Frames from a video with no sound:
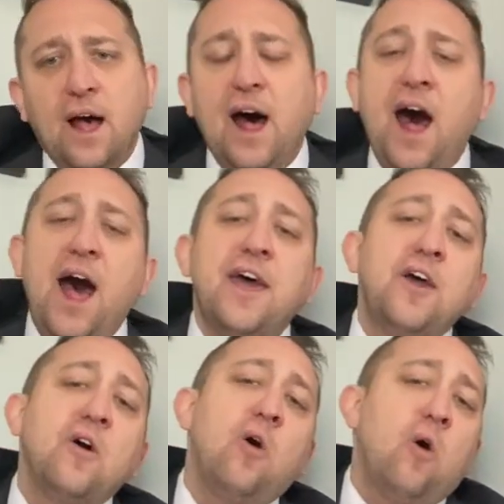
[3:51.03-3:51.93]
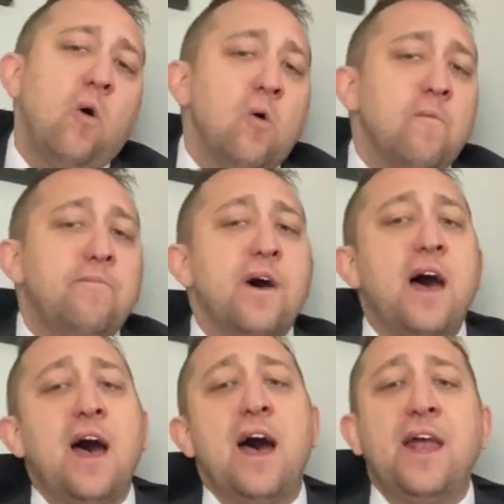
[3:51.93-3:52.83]
I hope
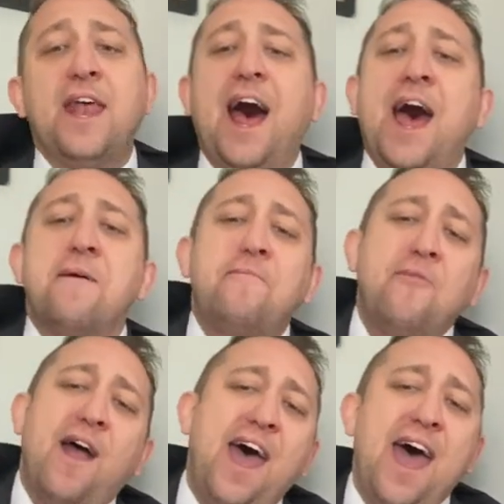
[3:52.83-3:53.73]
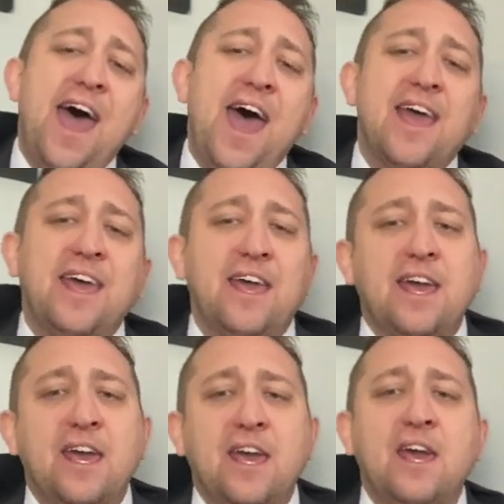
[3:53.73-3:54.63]
and I
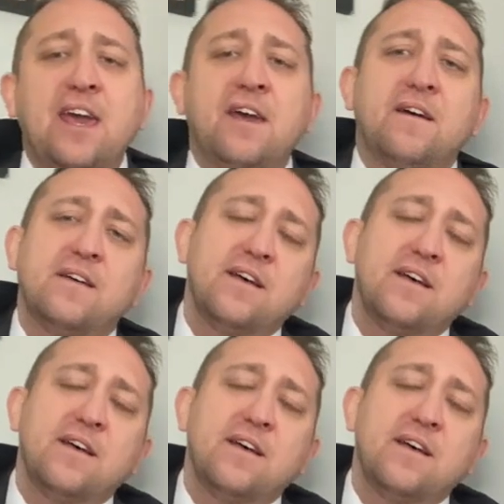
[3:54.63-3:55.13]
pray